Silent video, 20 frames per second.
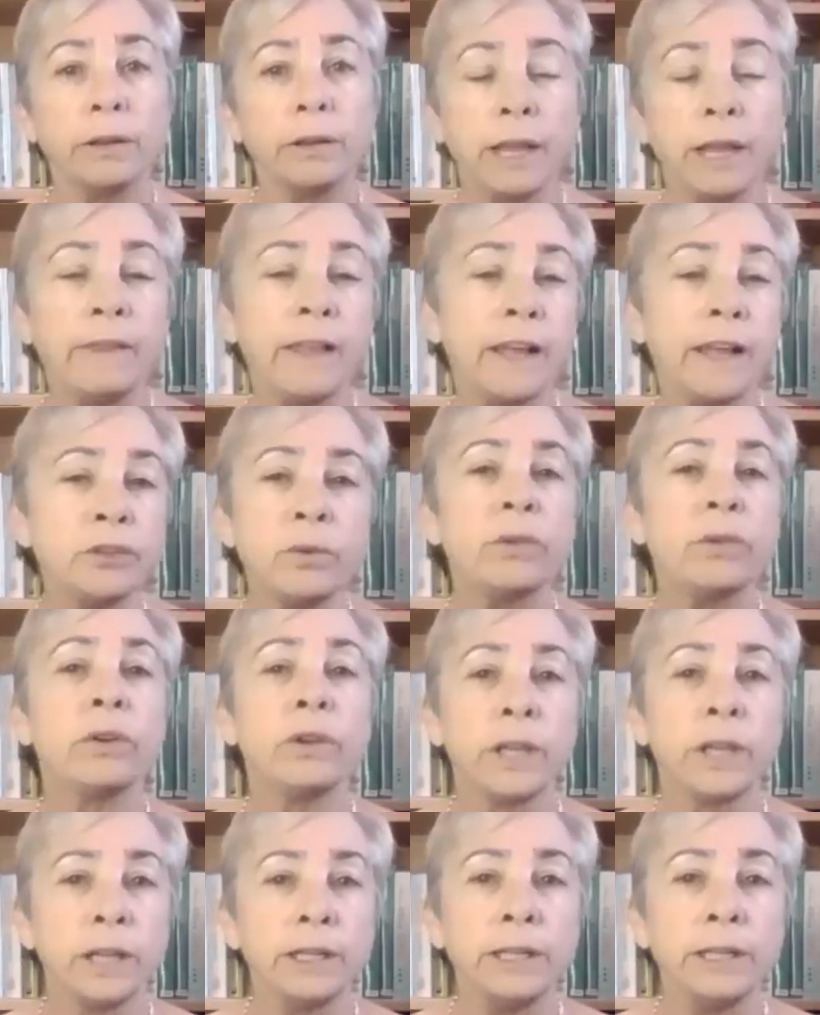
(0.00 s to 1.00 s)
And that's who they're
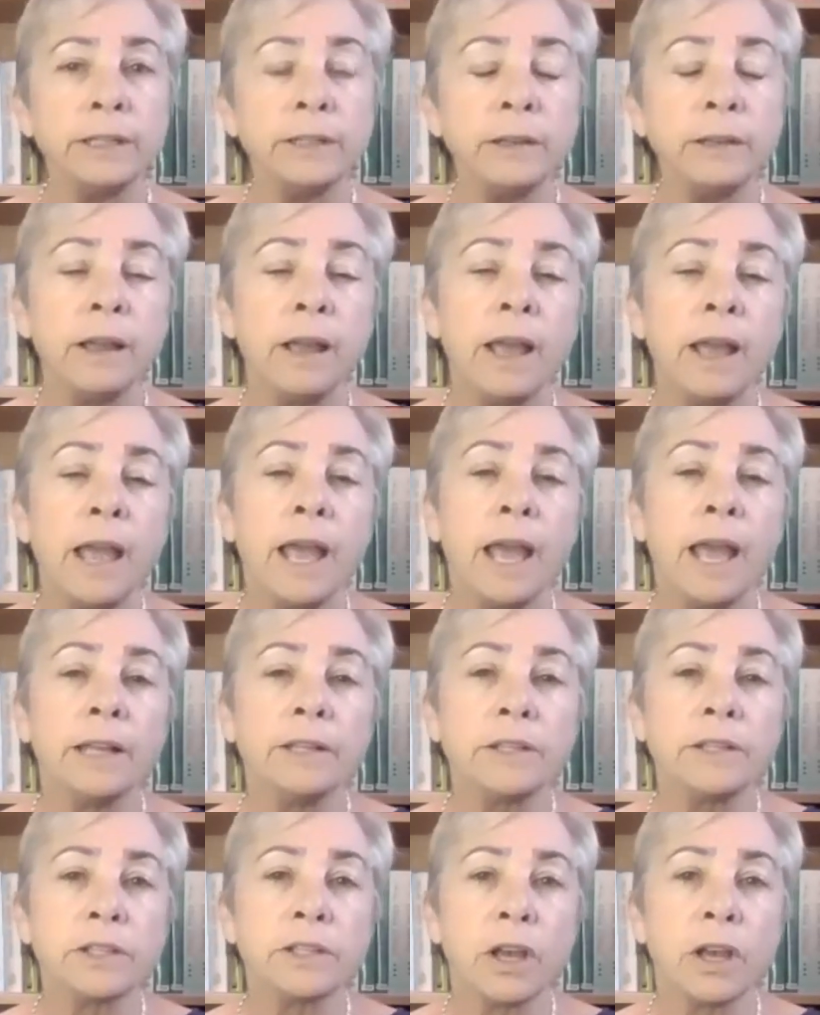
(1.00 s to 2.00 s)
killing.
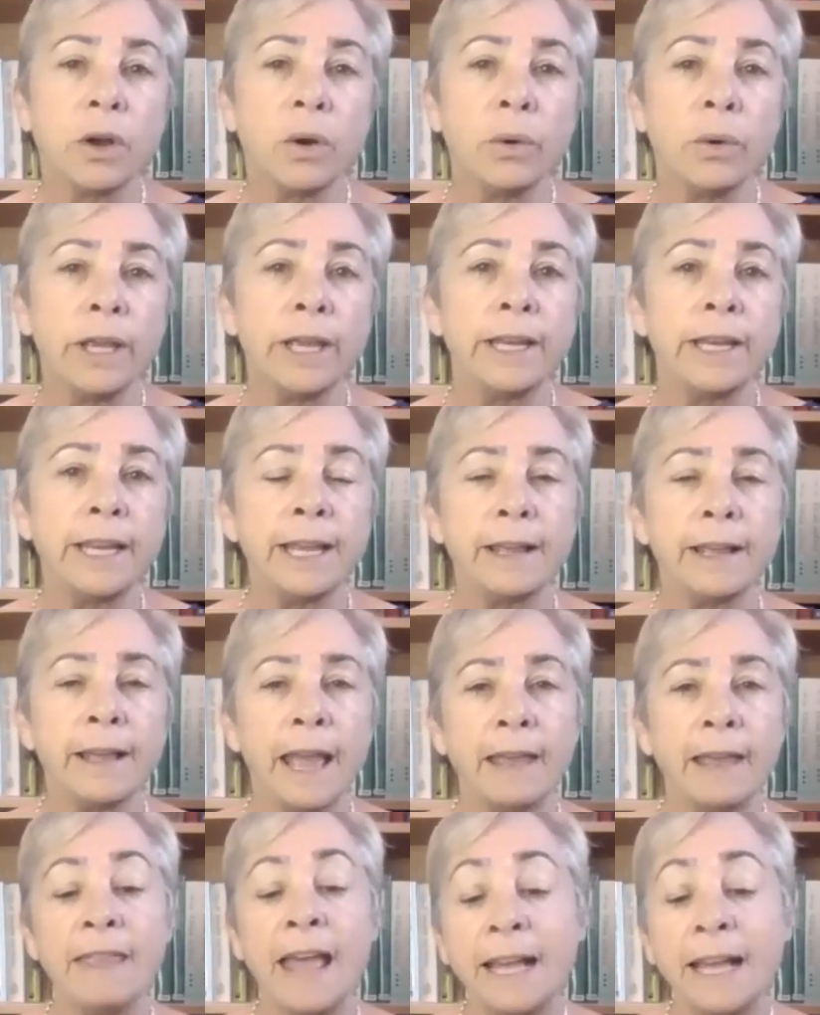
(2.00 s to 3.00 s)
And so
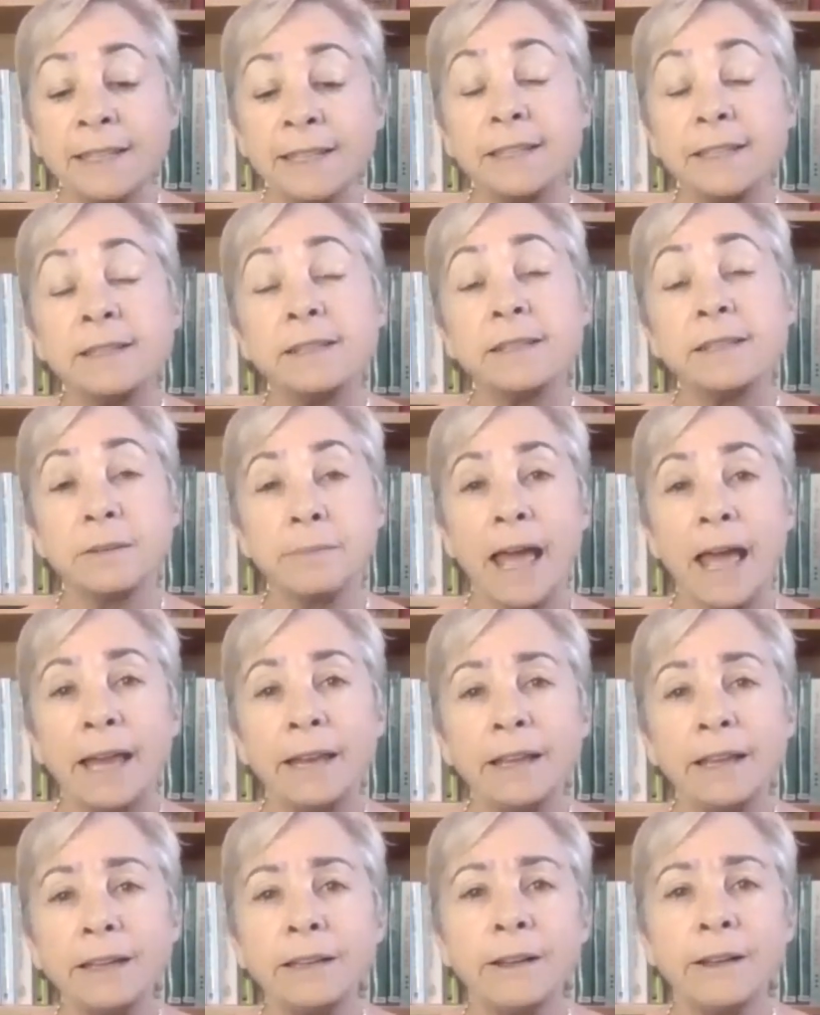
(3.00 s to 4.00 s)
and that's
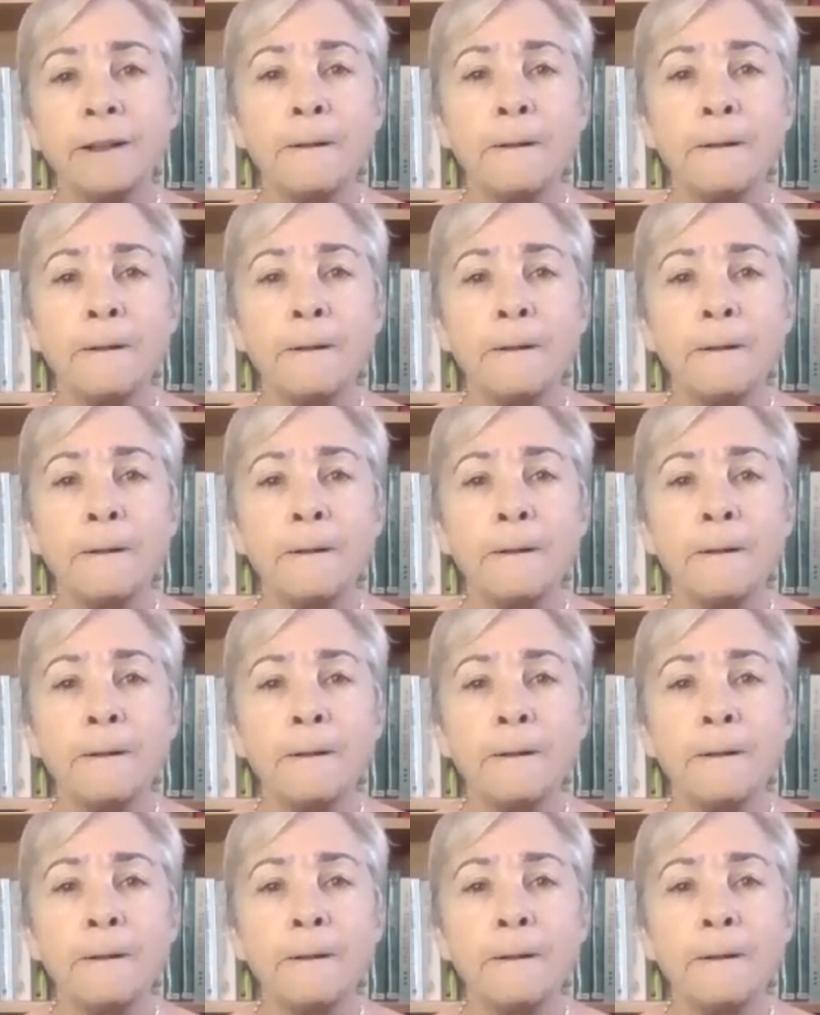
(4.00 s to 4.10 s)
systematic.